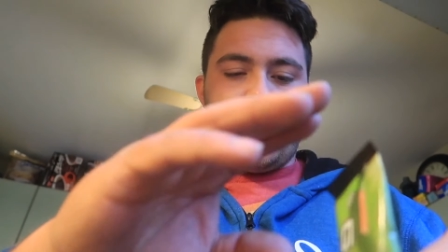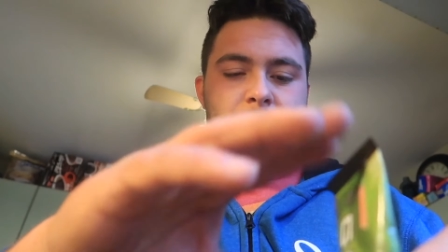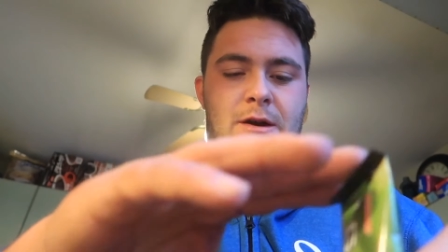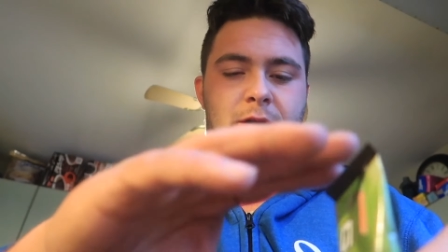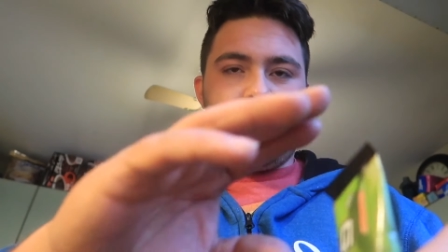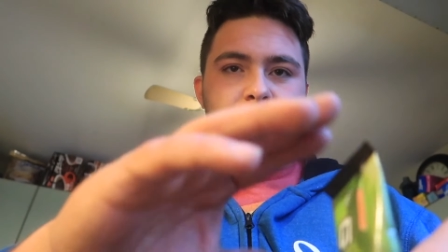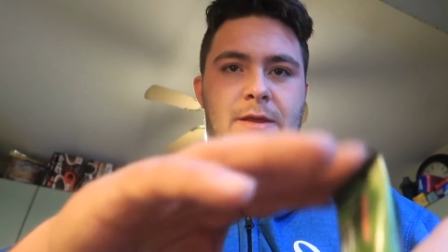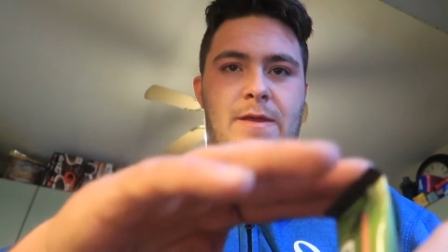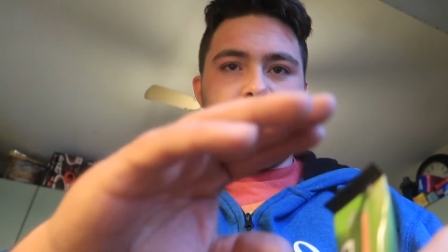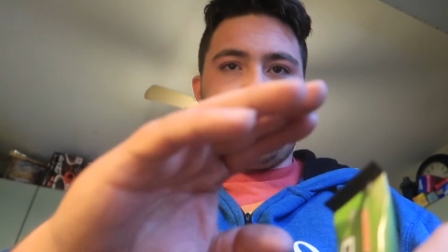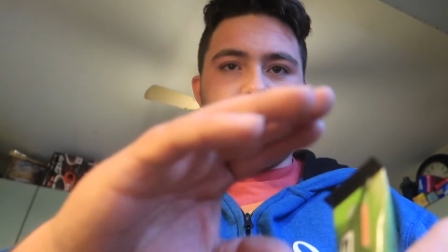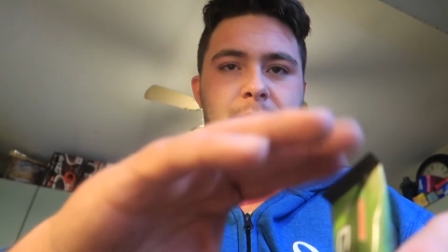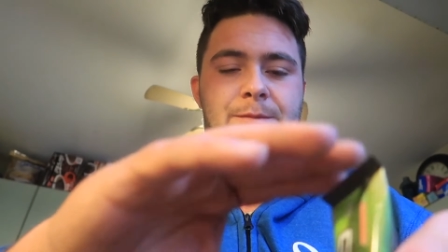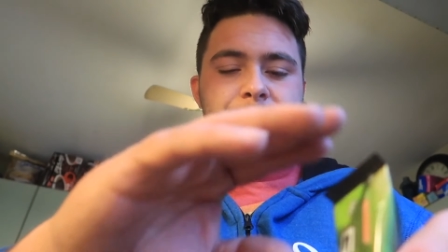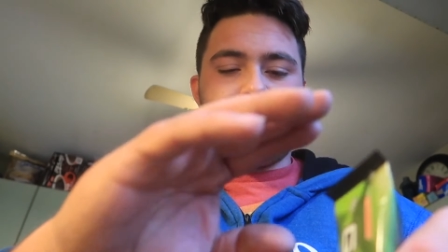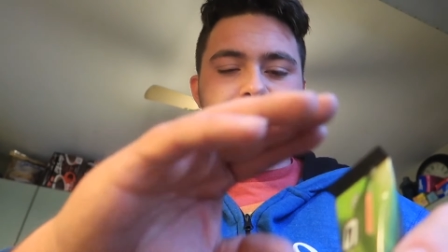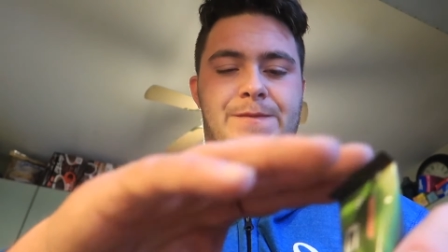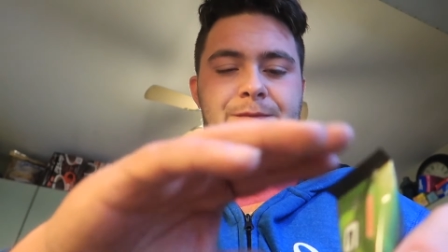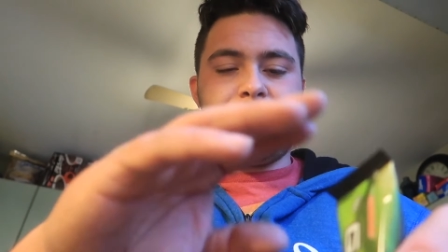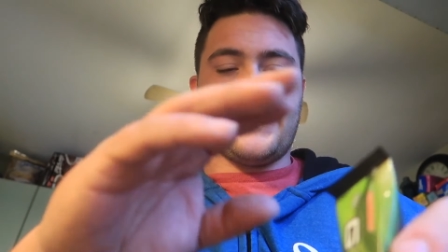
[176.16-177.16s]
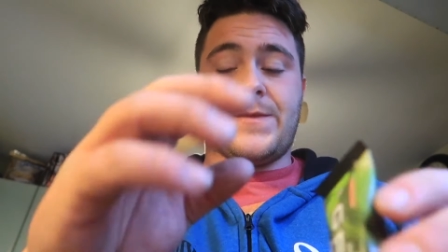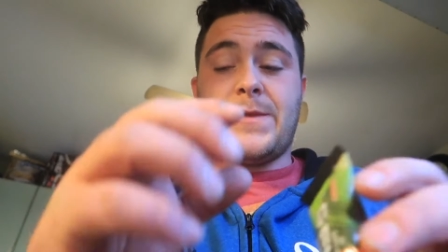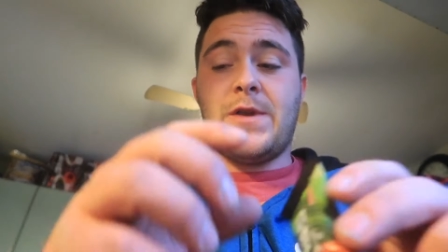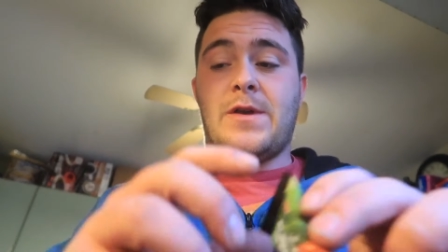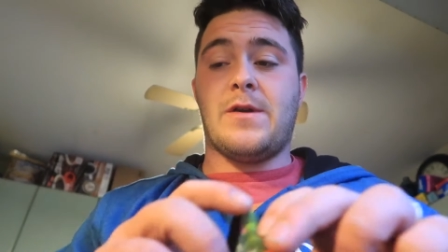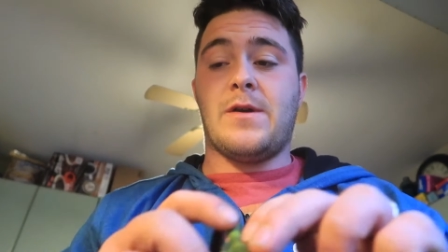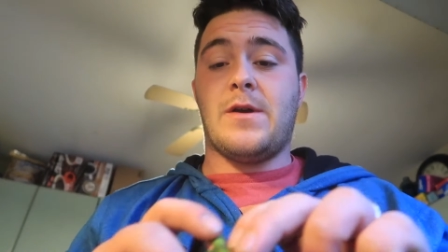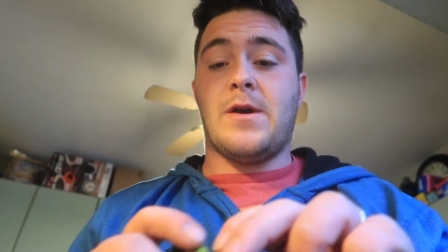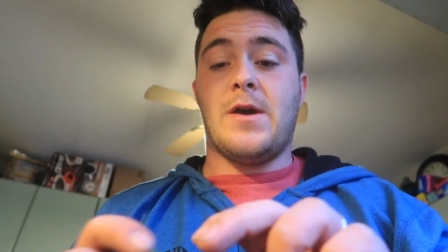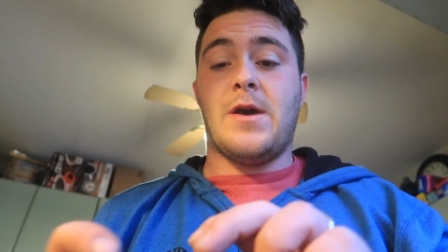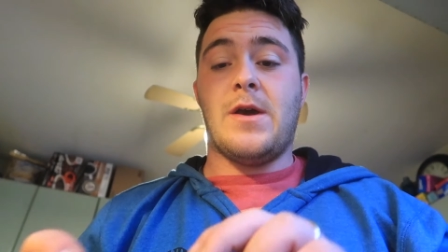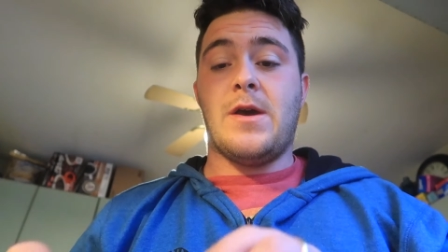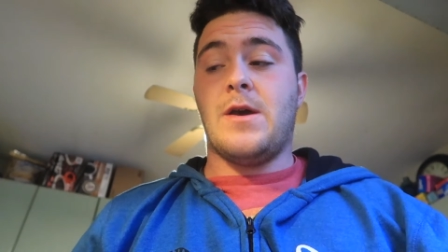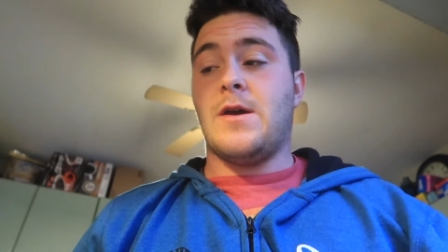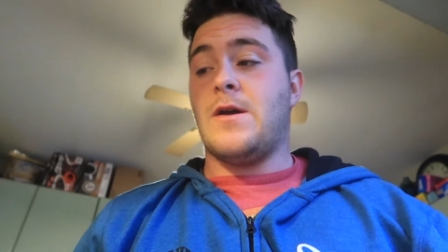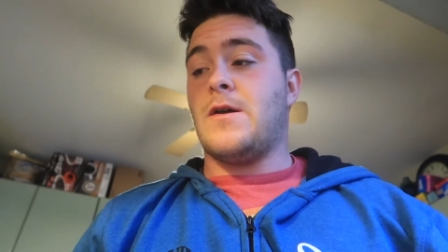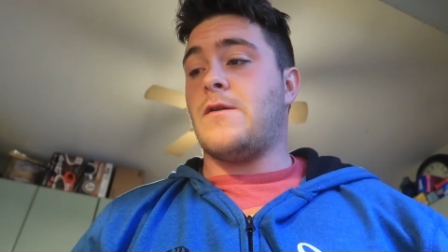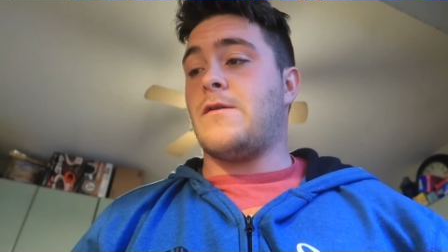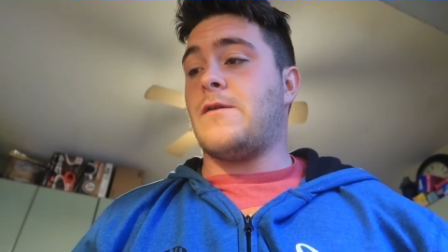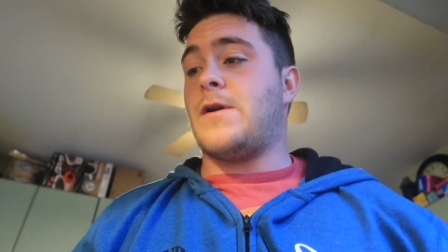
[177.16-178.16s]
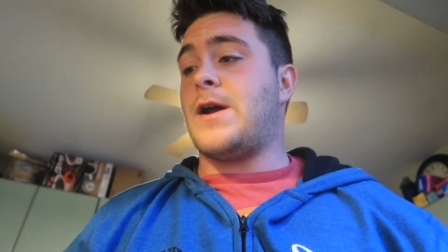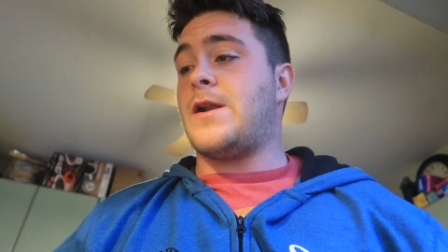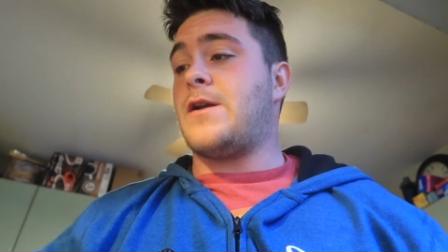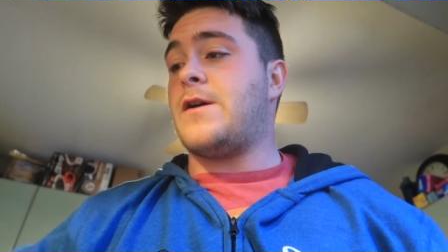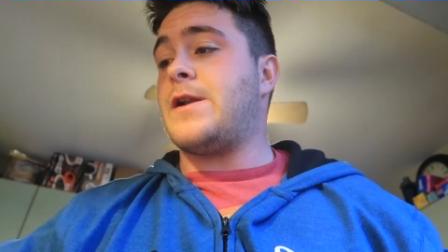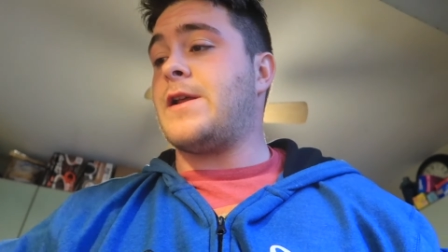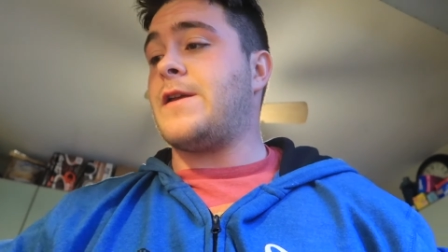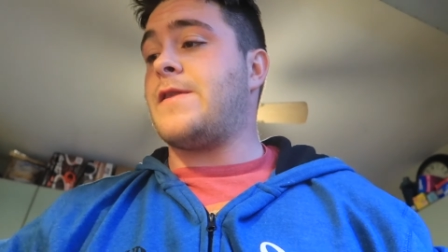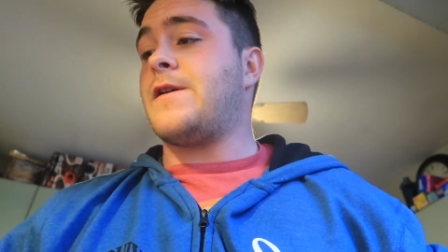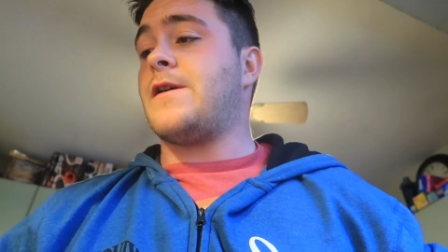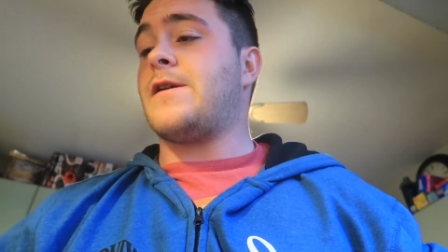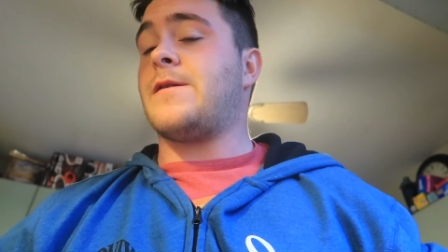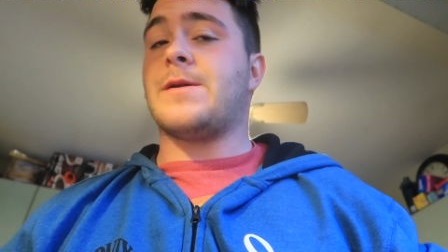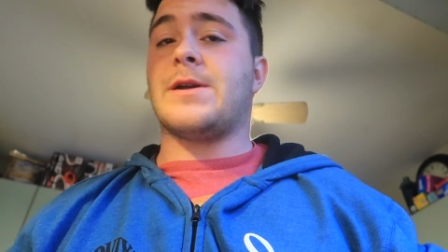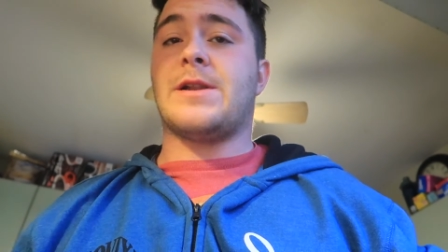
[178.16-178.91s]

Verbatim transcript: right on in there. Right on in there.